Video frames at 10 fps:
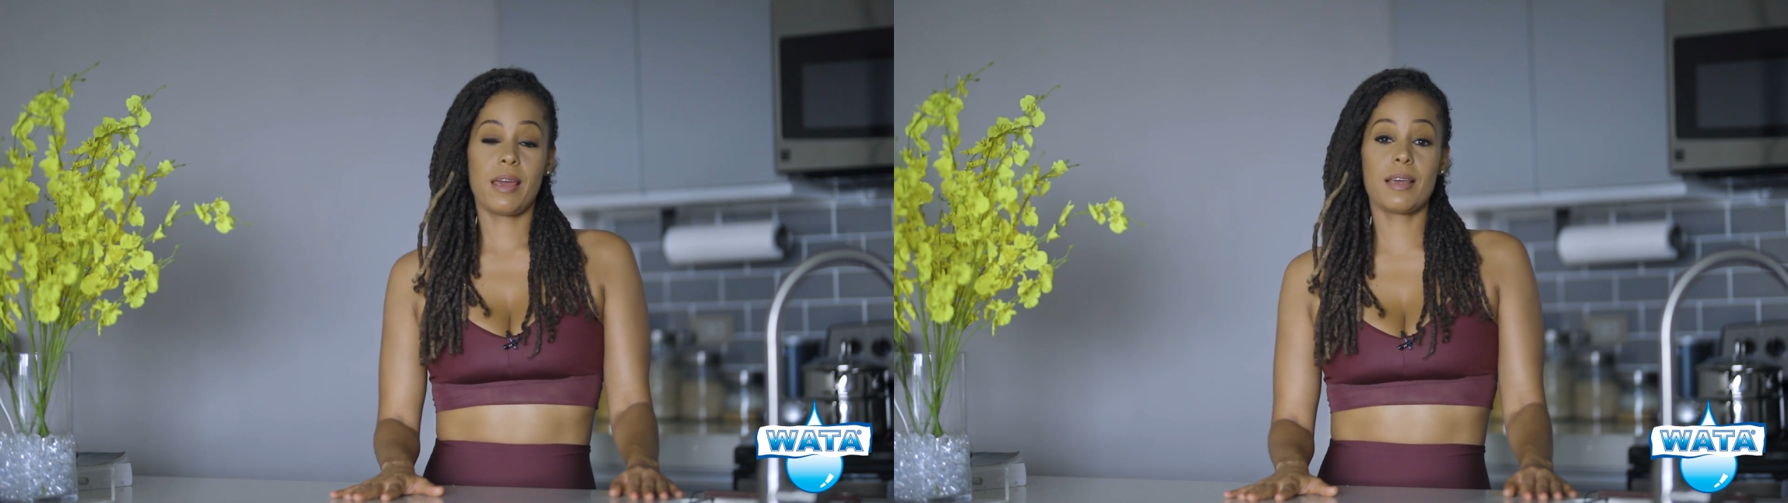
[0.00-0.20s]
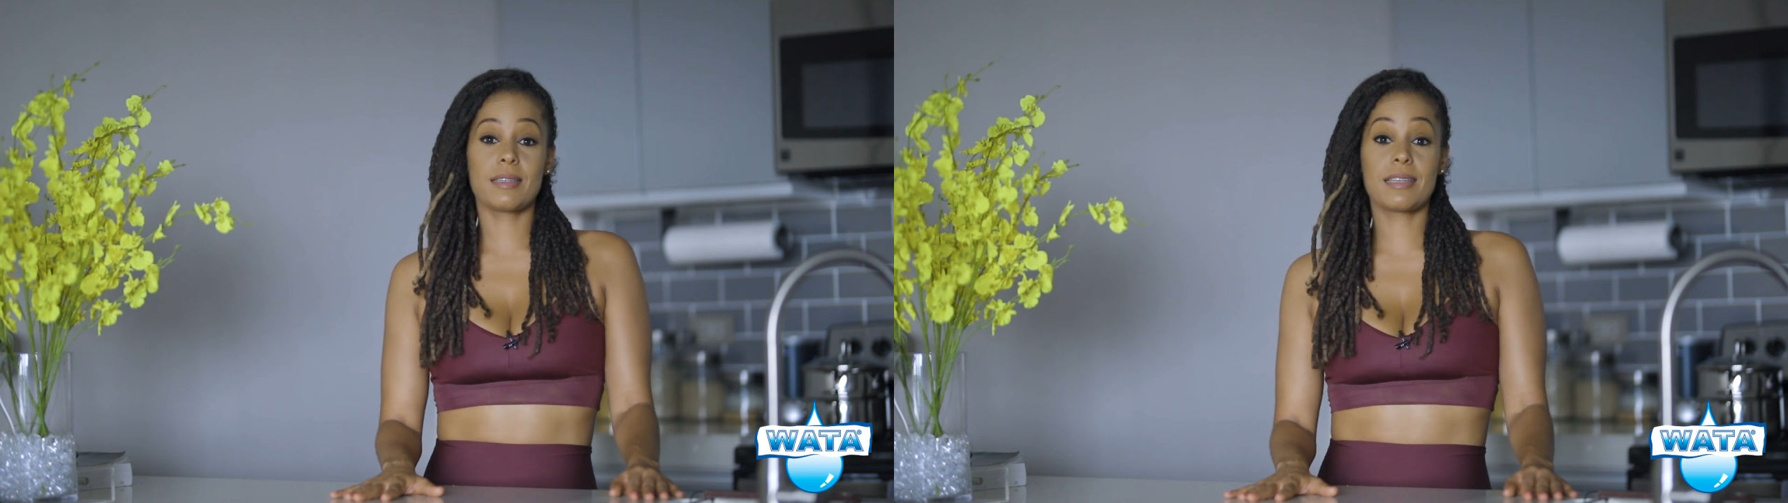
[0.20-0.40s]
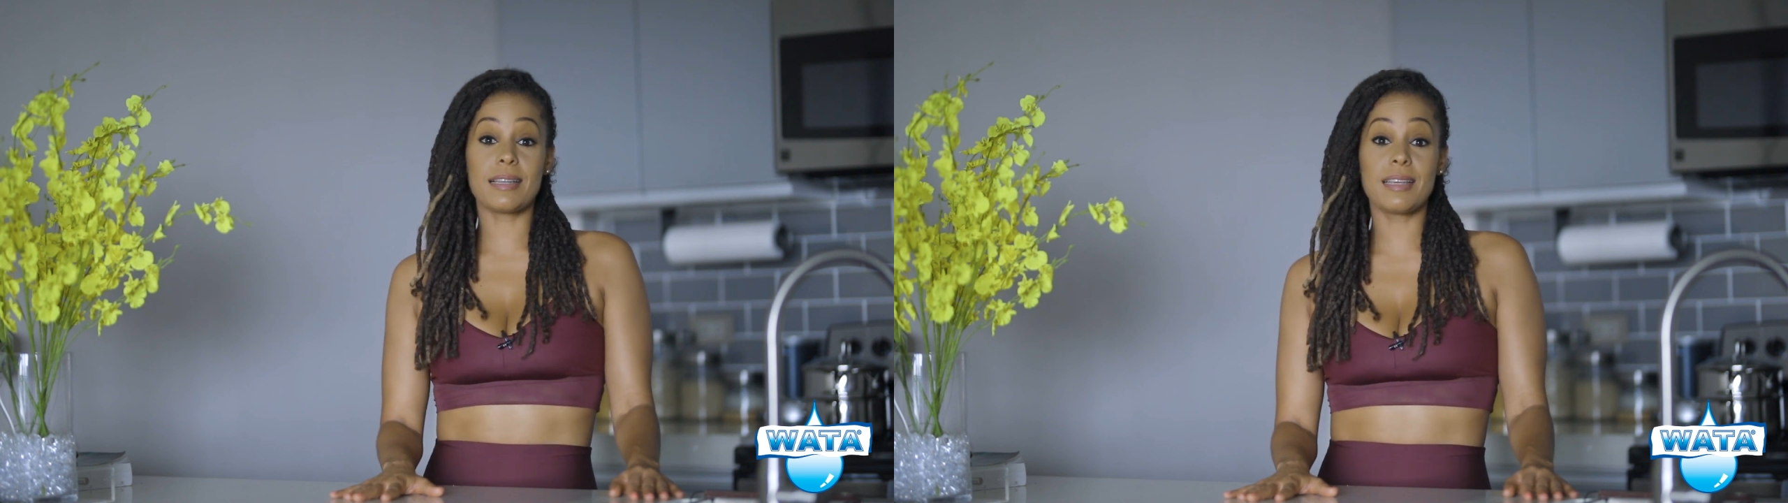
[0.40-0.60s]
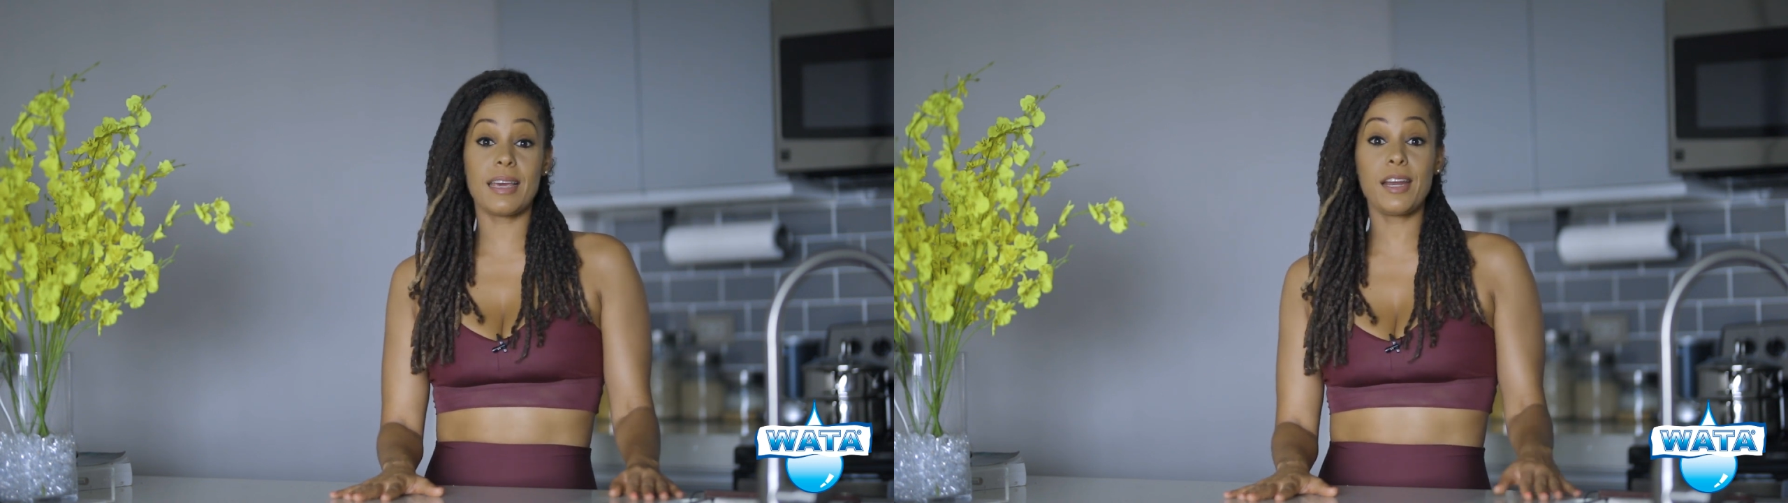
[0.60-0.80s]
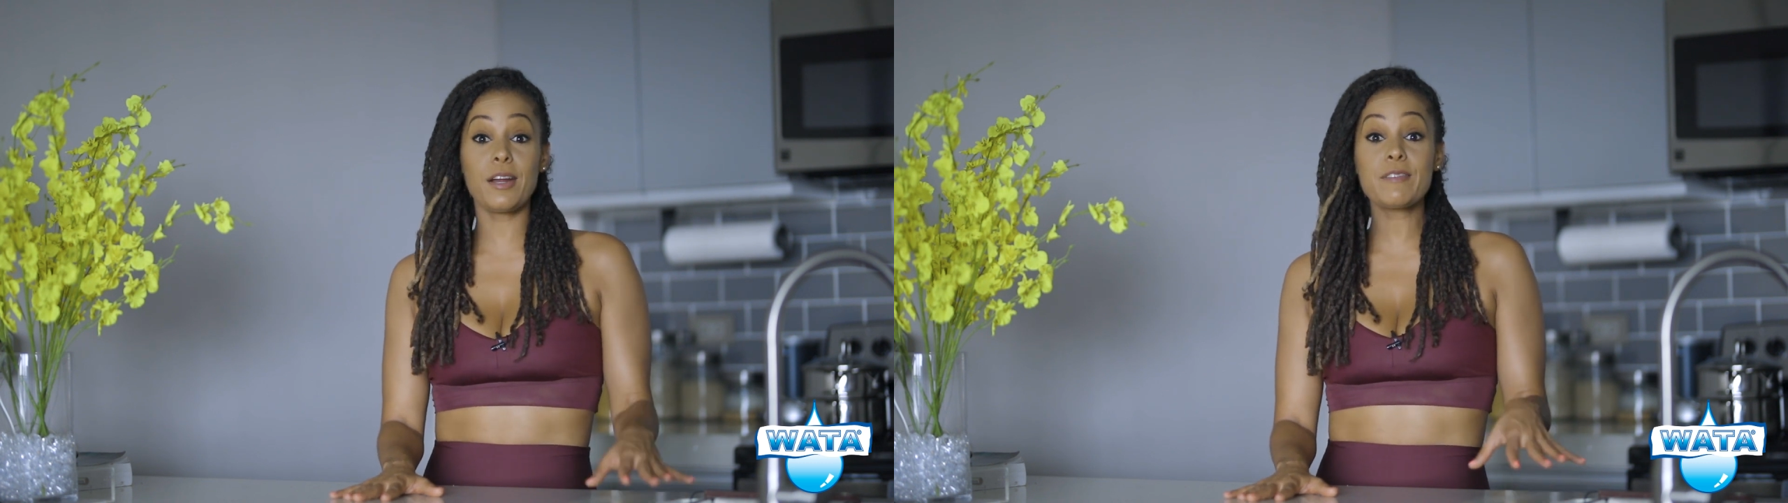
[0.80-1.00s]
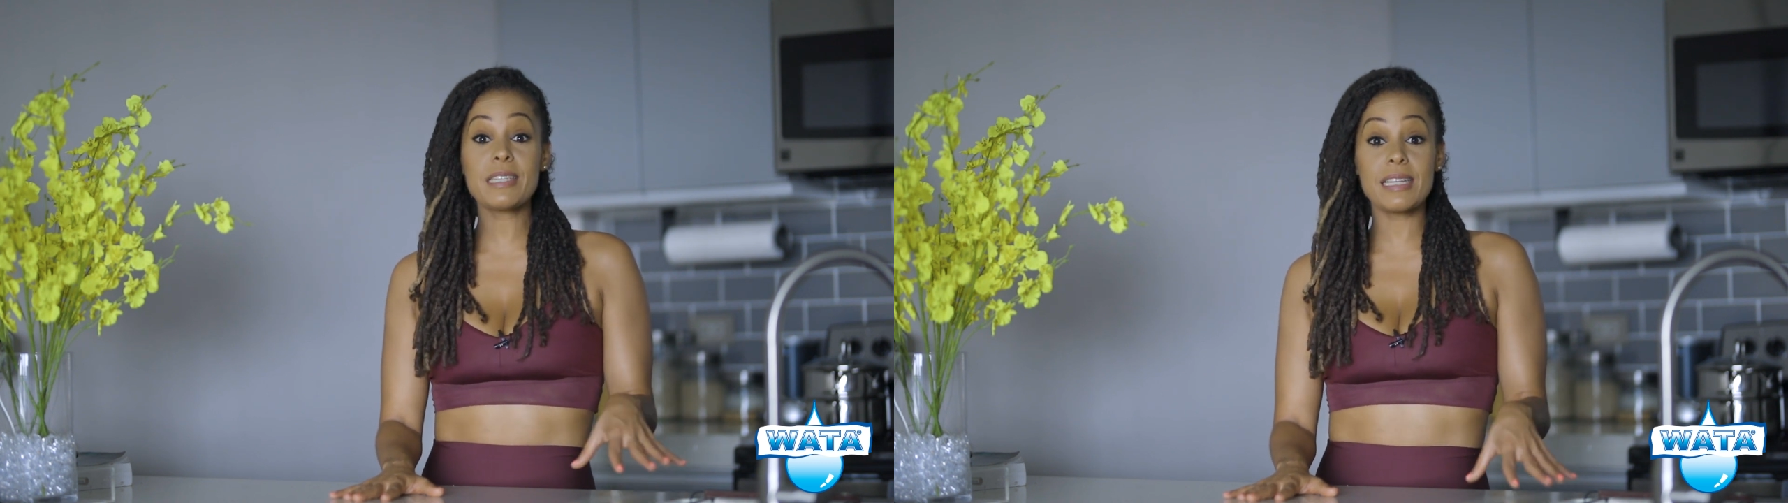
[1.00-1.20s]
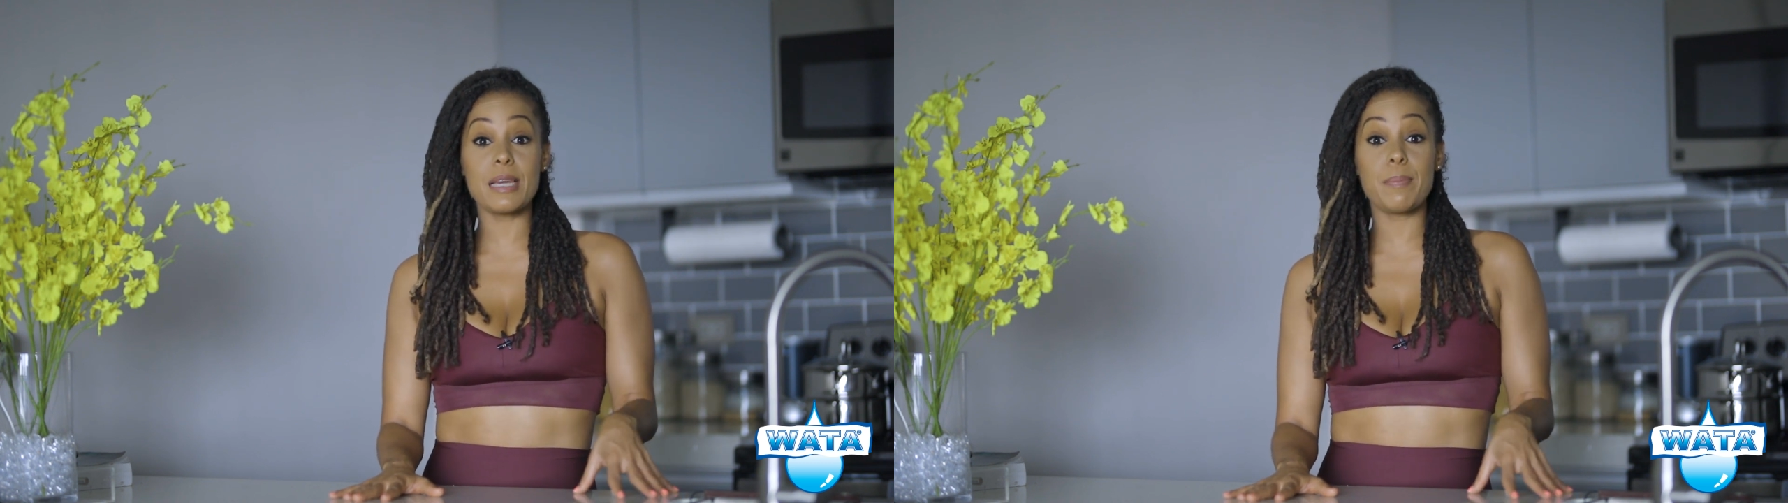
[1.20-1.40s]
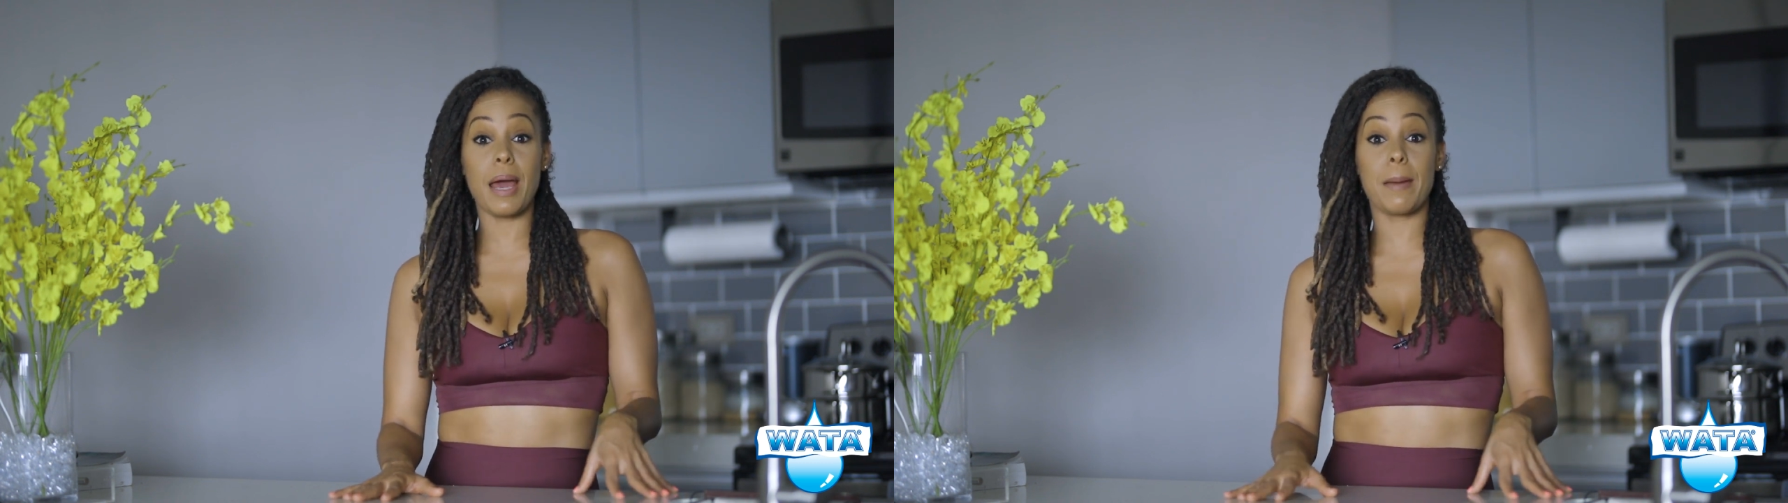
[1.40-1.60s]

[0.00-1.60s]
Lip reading: is getting enough sleep